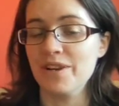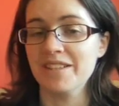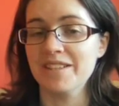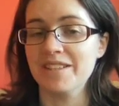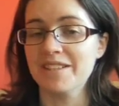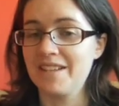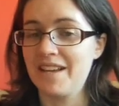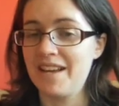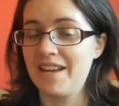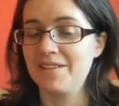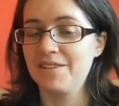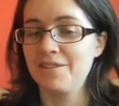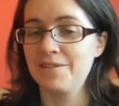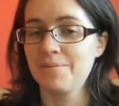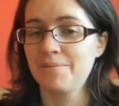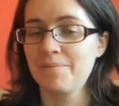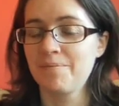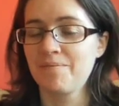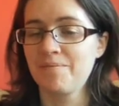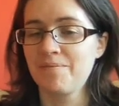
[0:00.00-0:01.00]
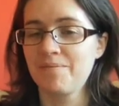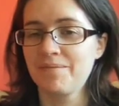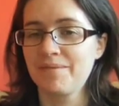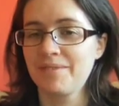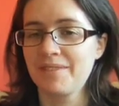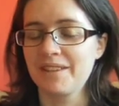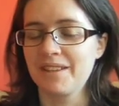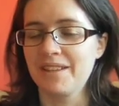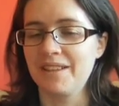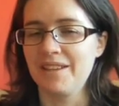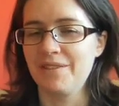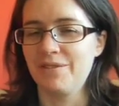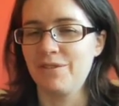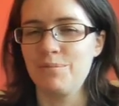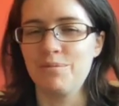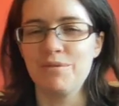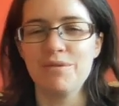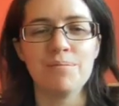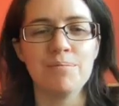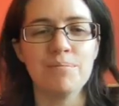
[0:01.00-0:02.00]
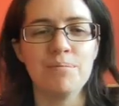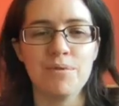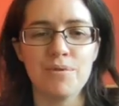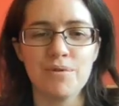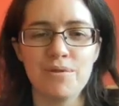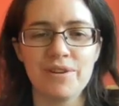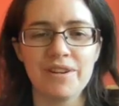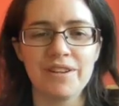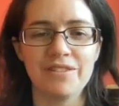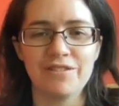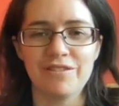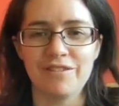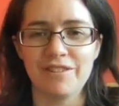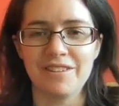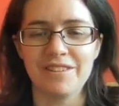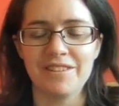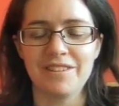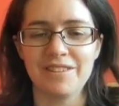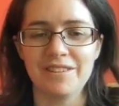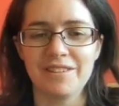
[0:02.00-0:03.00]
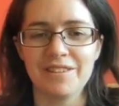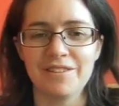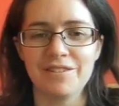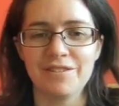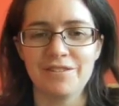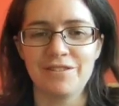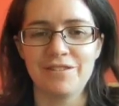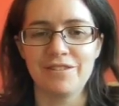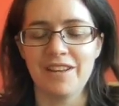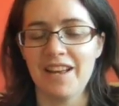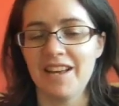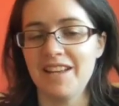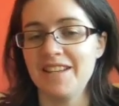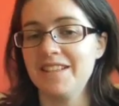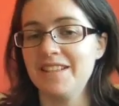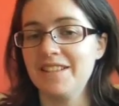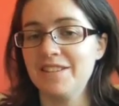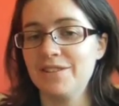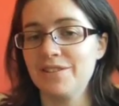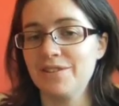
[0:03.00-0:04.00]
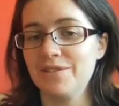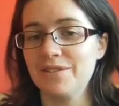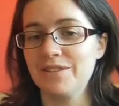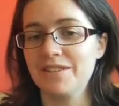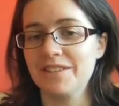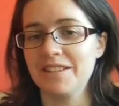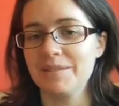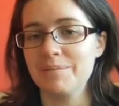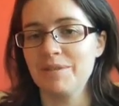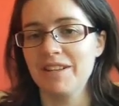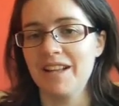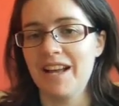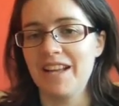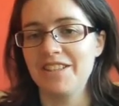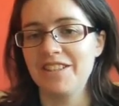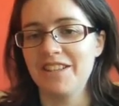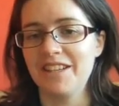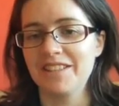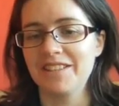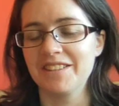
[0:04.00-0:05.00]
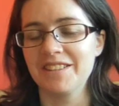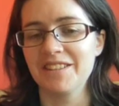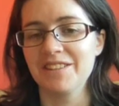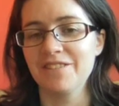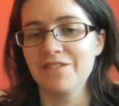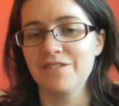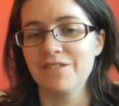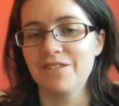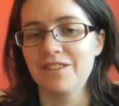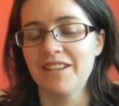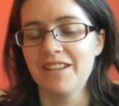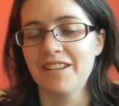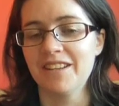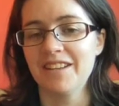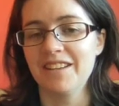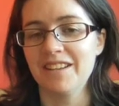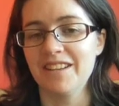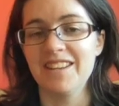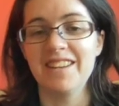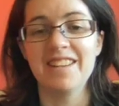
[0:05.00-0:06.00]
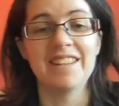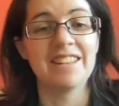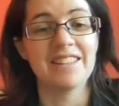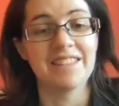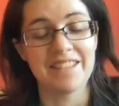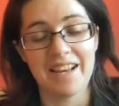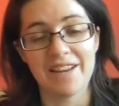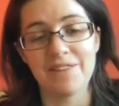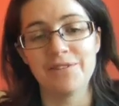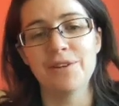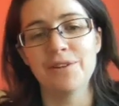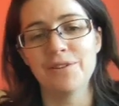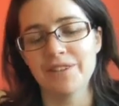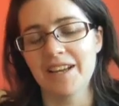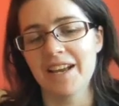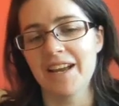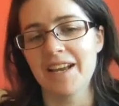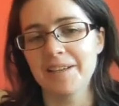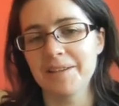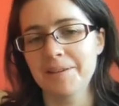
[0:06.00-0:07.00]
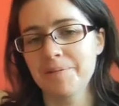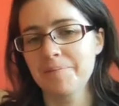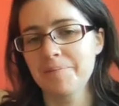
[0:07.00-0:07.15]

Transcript: instead. If you put more in front of any two-syllable adjective, it'll sound okay.